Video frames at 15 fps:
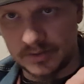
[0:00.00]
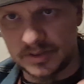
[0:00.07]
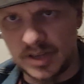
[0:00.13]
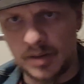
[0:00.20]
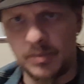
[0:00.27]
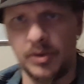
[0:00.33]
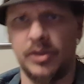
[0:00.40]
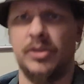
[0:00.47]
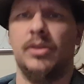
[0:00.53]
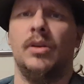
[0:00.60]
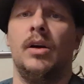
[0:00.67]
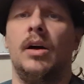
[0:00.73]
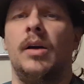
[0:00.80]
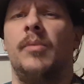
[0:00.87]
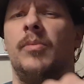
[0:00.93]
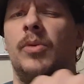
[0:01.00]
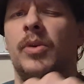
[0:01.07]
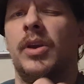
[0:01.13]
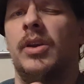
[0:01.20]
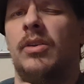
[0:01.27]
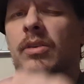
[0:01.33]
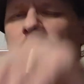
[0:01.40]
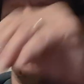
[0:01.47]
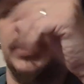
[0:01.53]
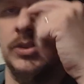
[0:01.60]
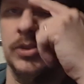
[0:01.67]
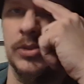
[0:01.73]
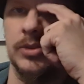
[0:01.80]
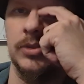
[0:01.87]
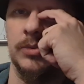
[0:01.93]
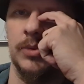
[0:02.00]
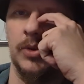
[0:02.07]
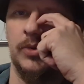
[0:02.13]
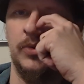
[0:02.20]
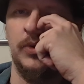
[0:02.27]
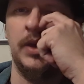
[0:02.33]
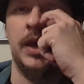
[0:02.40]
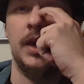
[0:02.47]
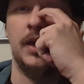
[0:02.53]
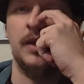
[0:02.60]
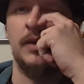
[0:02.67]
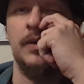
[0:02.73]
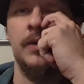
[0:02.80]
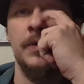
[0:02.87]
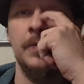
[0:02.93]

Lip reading: Same with Oriental Adventures and Rokugan.